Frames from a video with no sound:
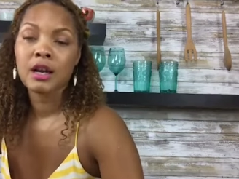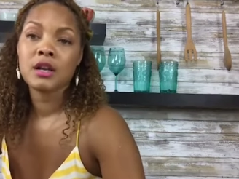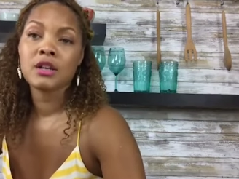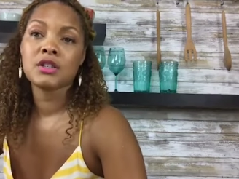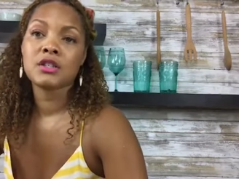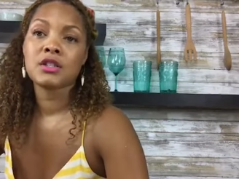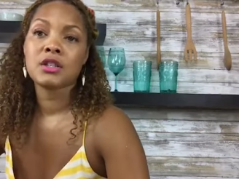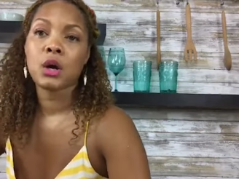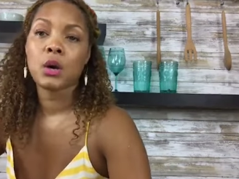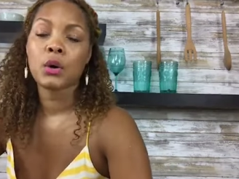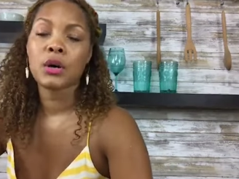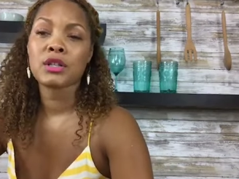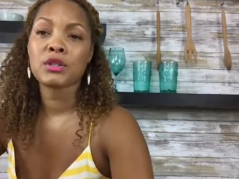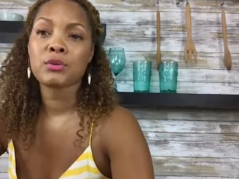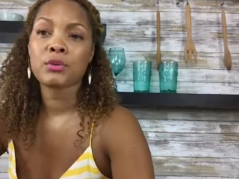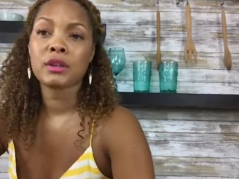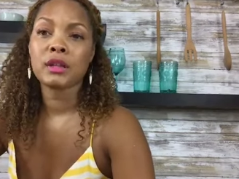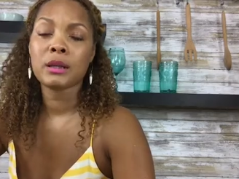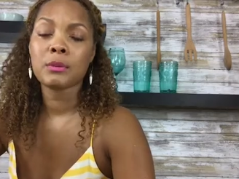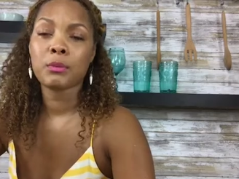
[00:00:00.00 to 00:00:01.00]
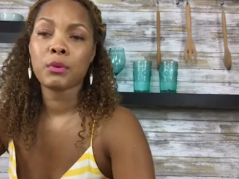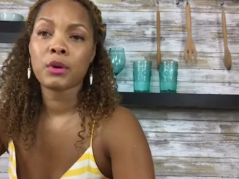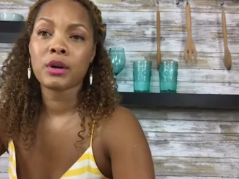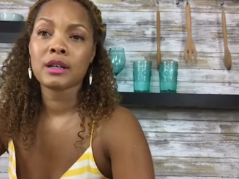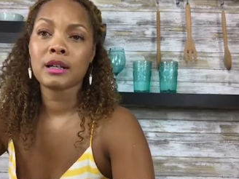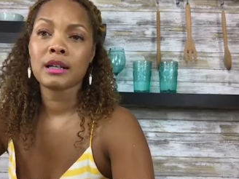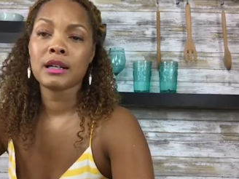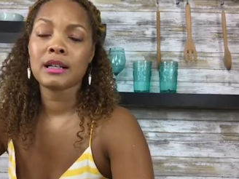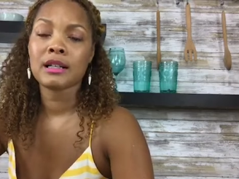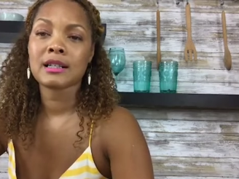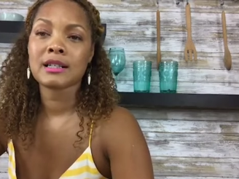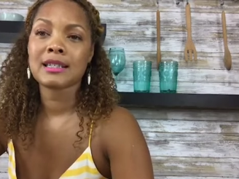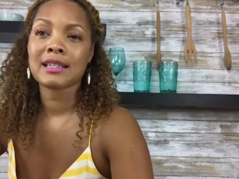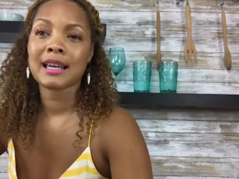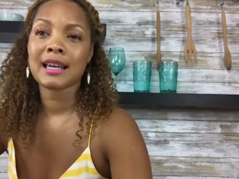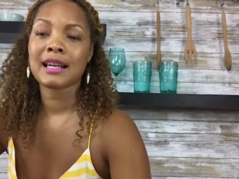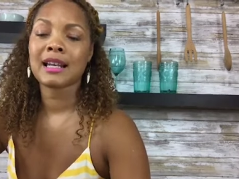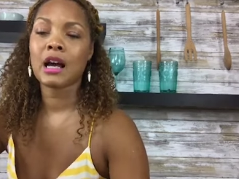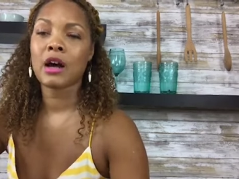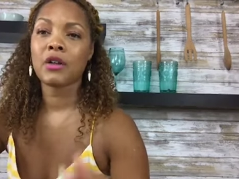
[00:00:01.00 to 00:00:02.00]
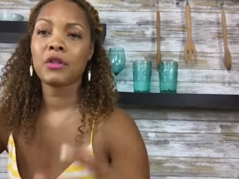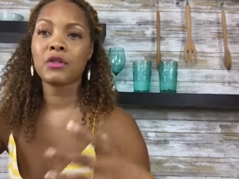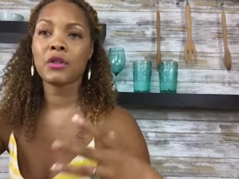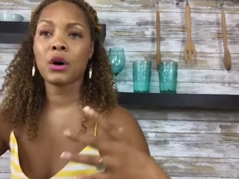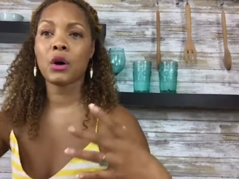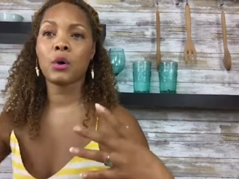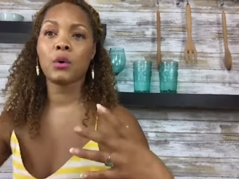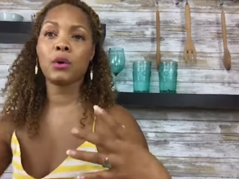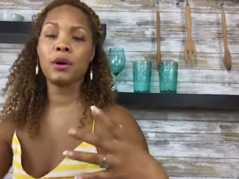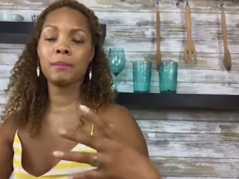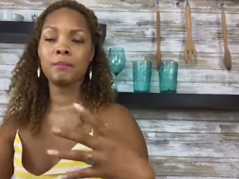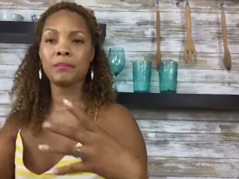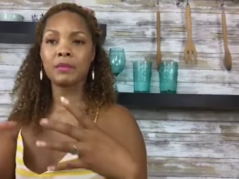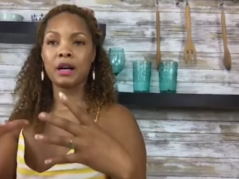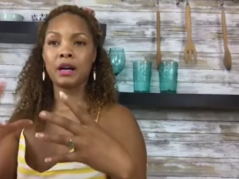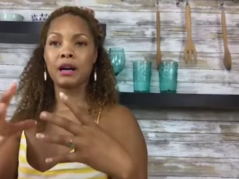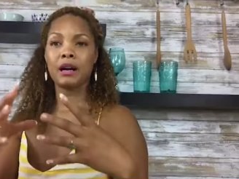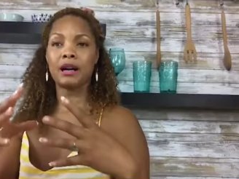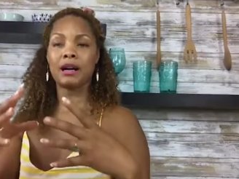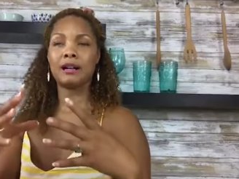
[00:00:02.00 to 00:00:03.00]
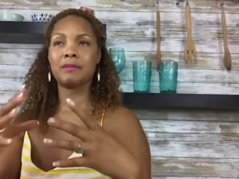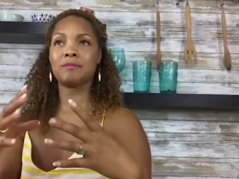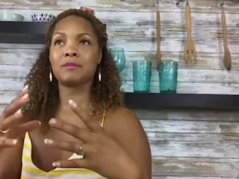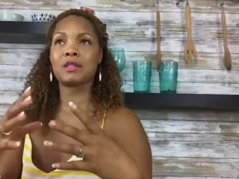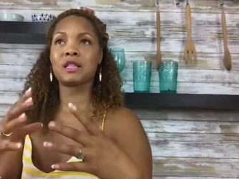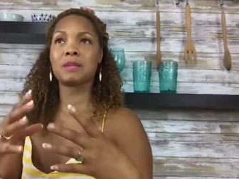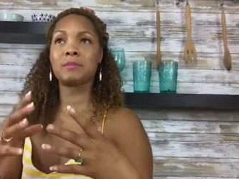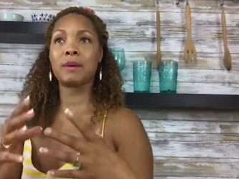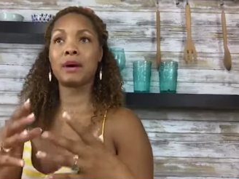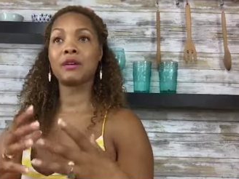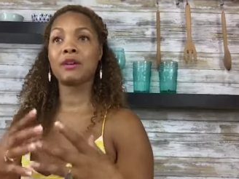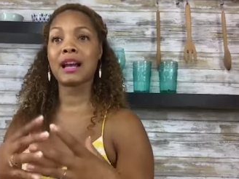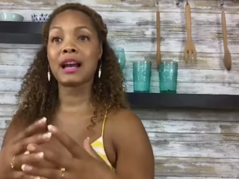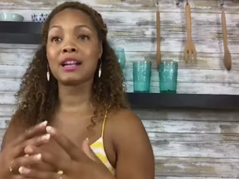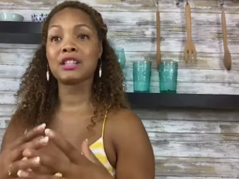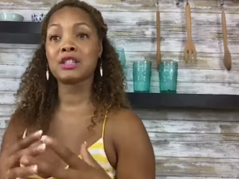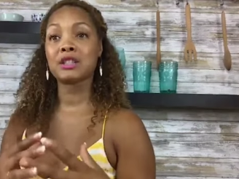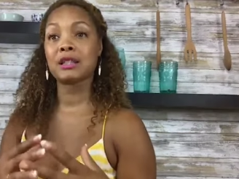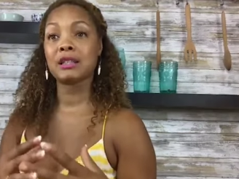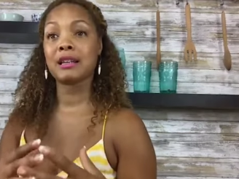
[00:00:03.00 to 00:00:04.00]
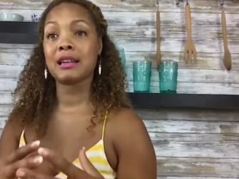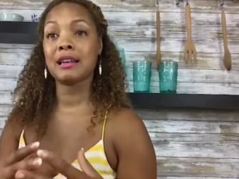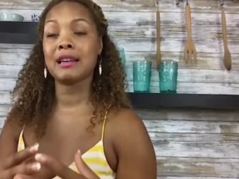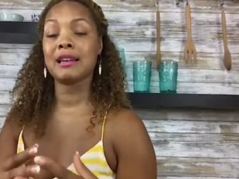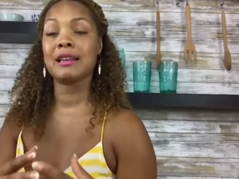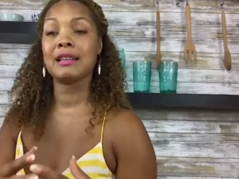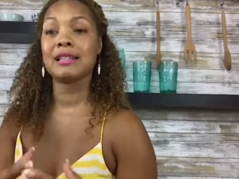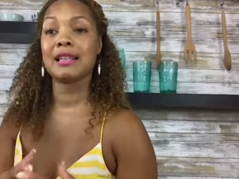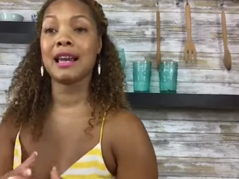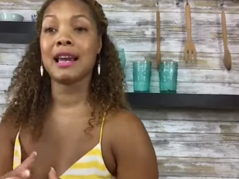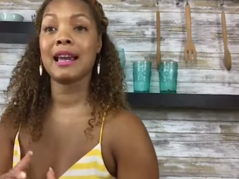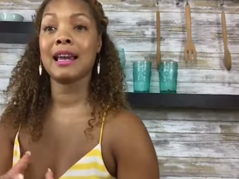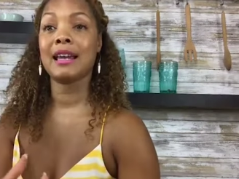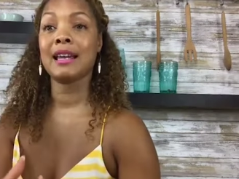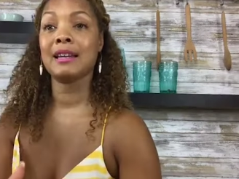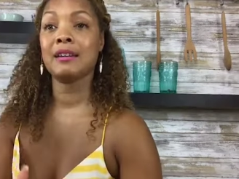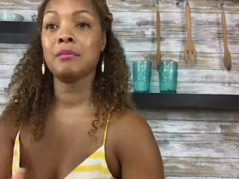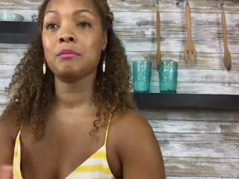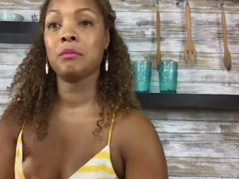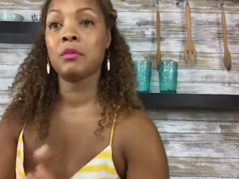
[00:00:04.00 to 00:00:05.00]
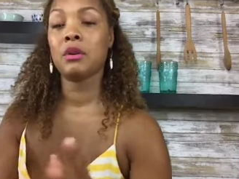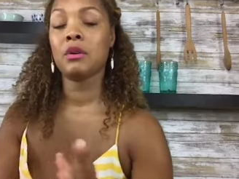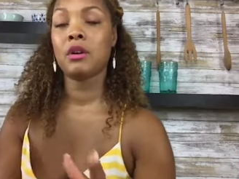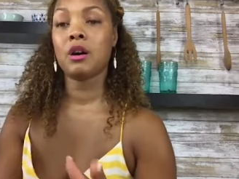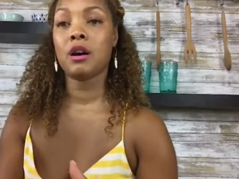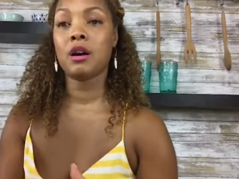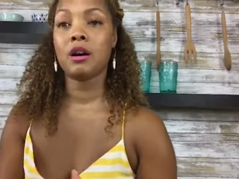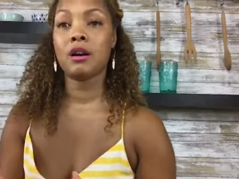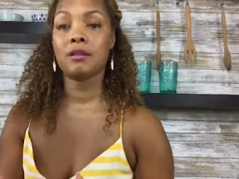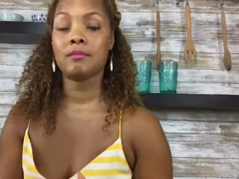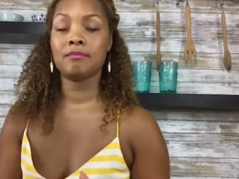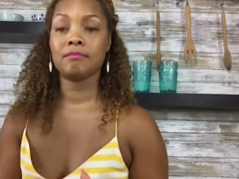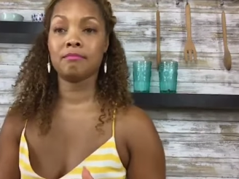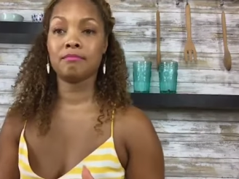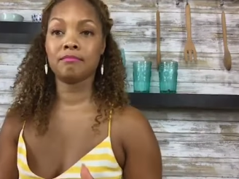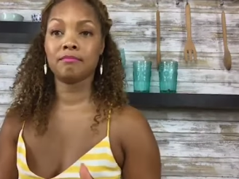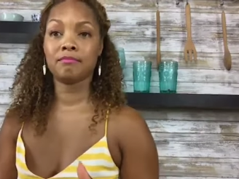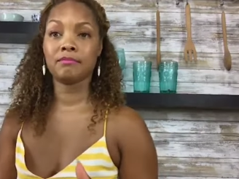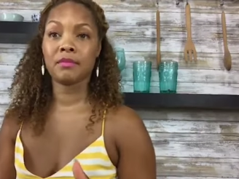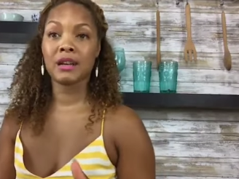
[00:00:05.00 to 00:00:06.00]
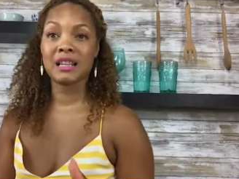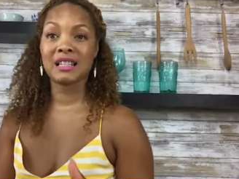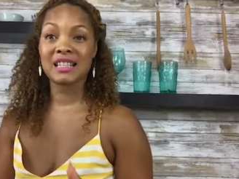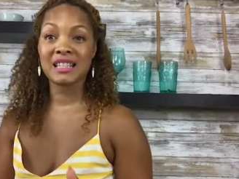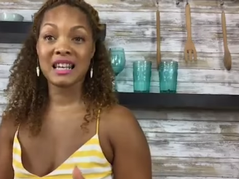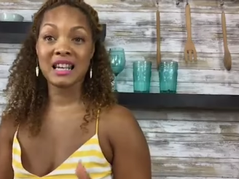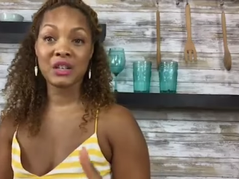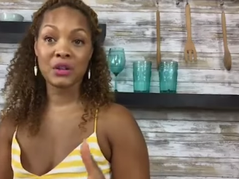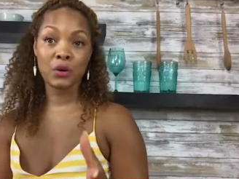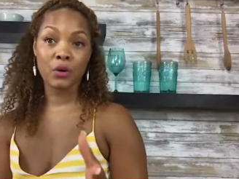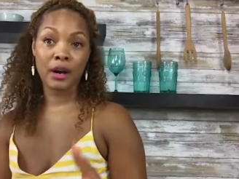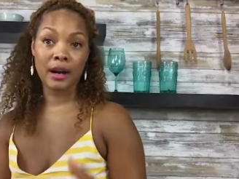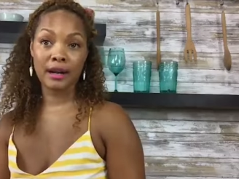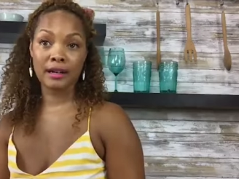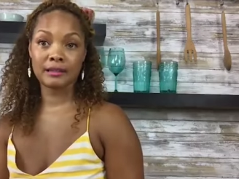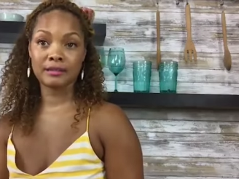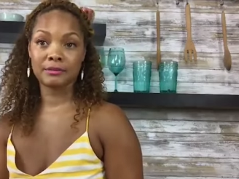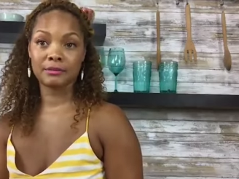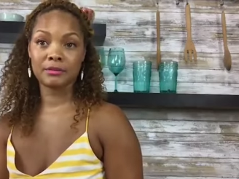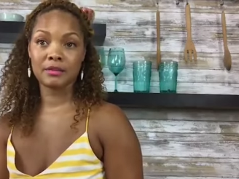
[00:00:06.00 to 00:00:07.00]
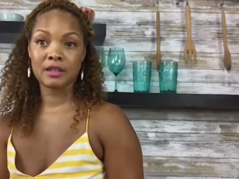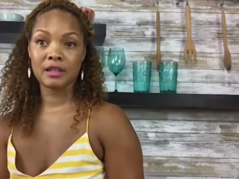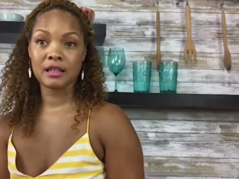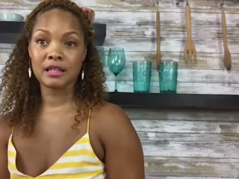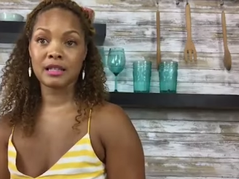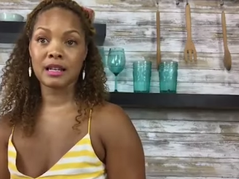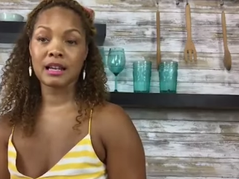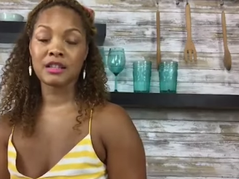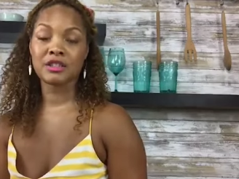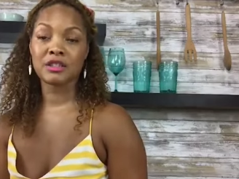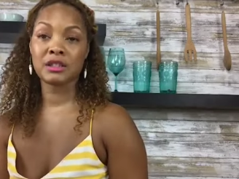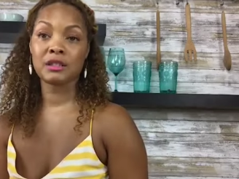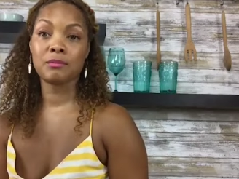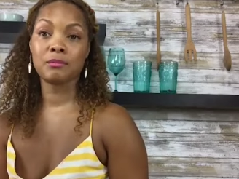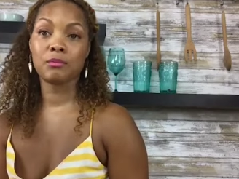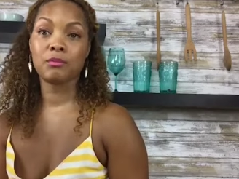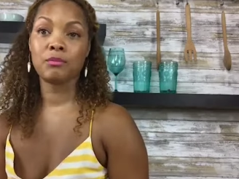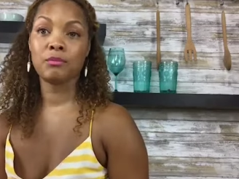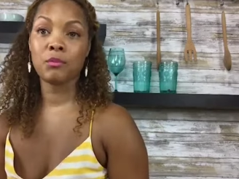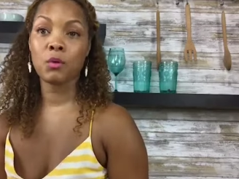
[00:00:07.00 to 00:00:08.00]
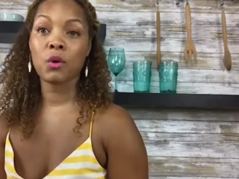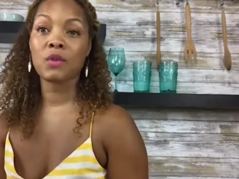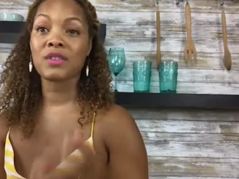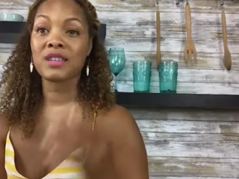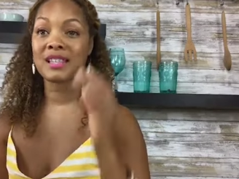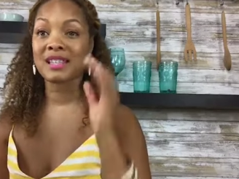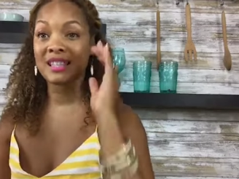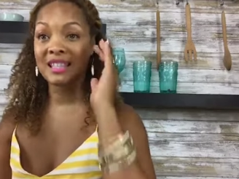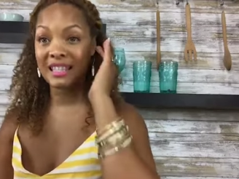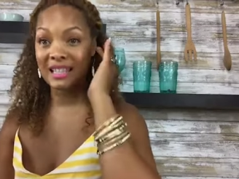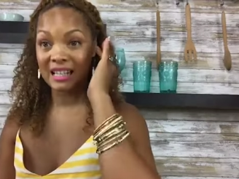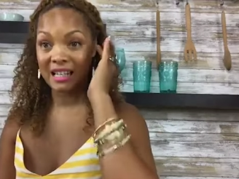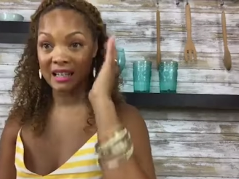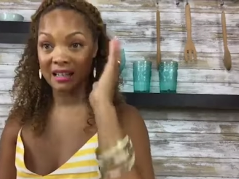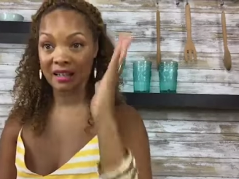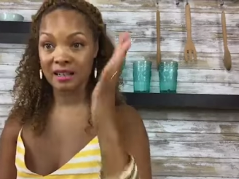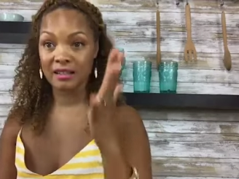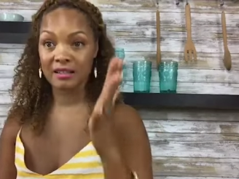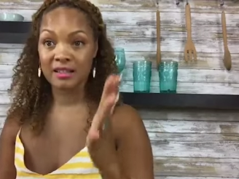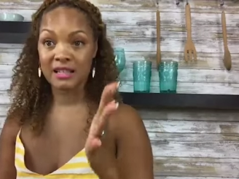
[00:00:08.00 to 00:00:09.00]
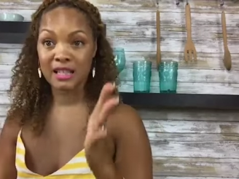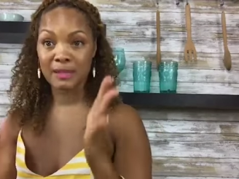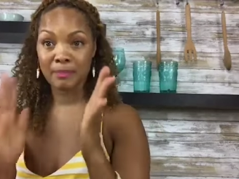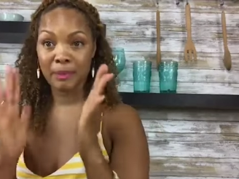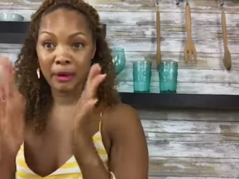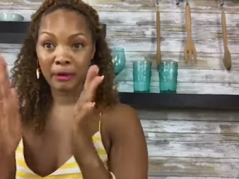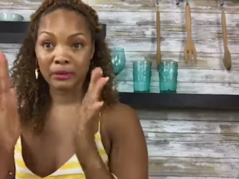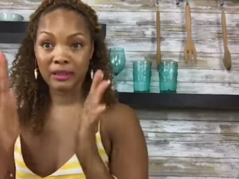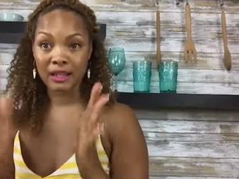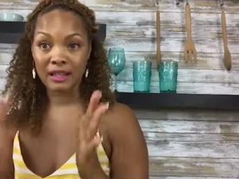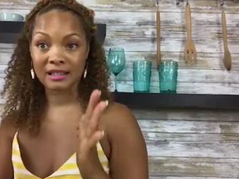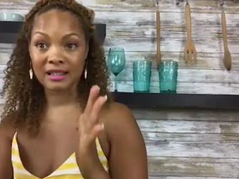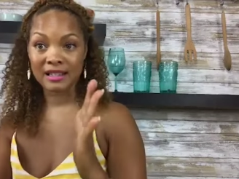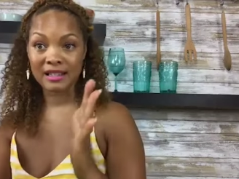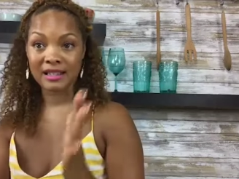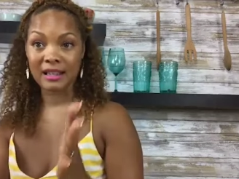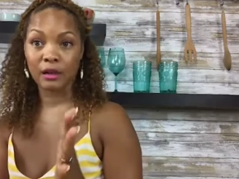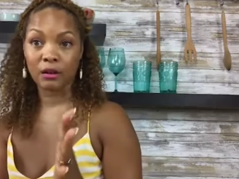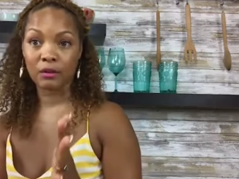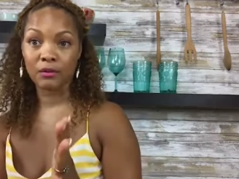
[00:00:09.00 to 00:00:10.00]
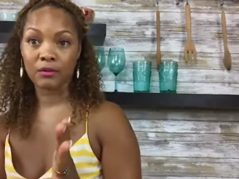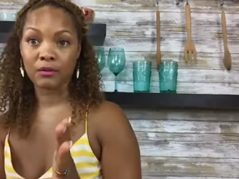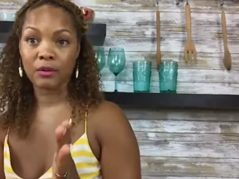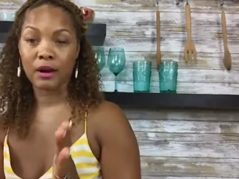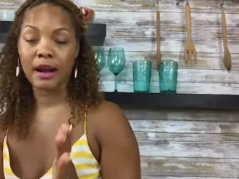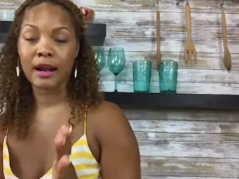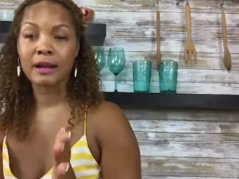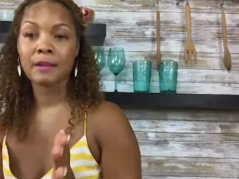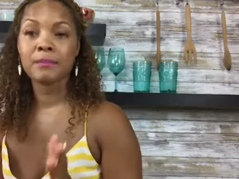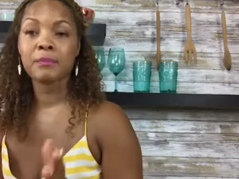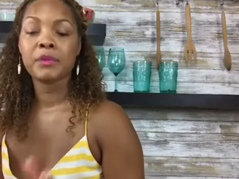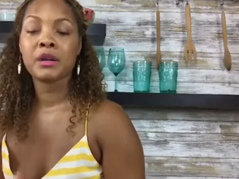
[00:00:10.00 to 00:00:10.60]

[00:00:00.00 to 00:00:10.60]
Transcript: So it's really important to understand, although um, spelt actually is a, um, a seed grain, it's actually more of a seed, spelt itself, right?